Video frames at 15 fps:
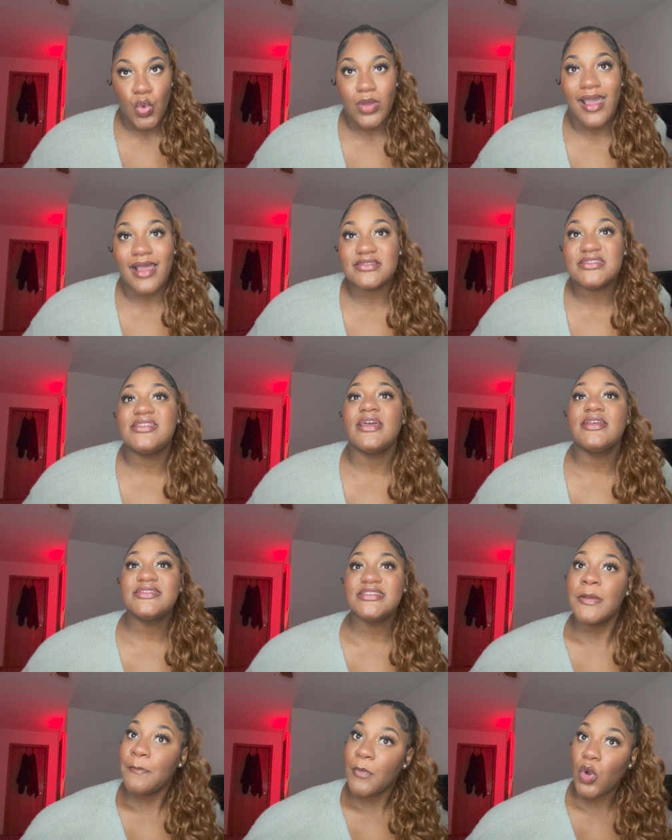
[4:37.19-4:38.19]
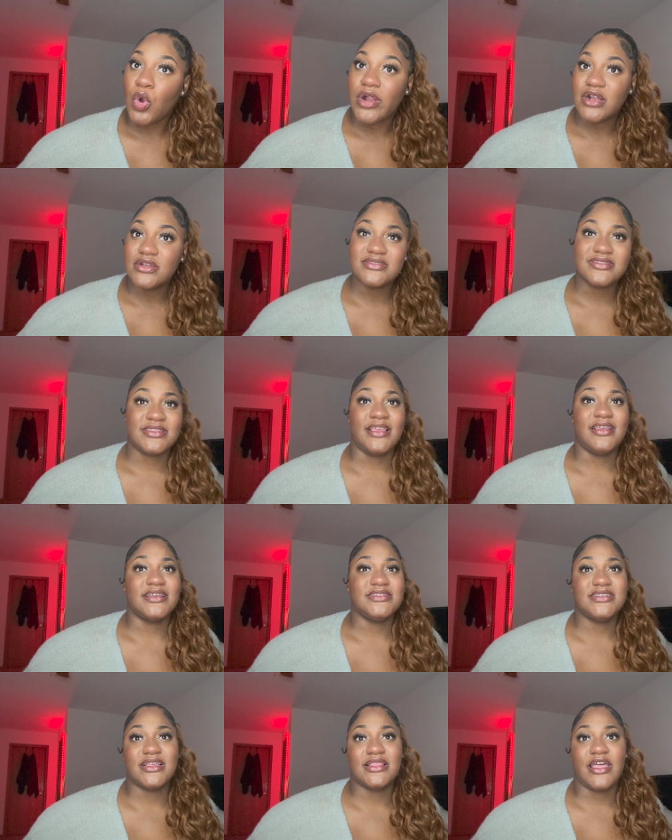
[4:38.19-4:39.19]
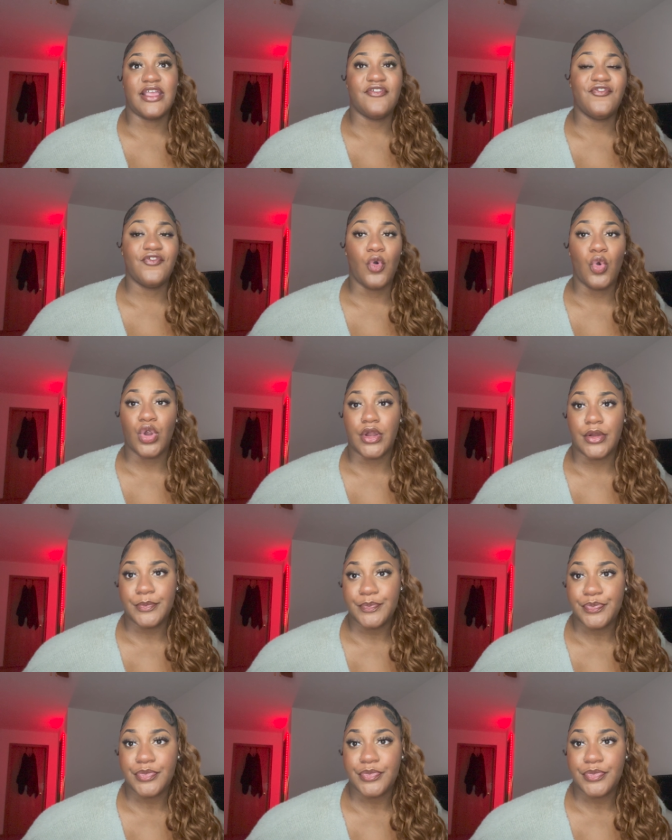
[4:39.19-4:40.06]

I took some more, I think I took like four.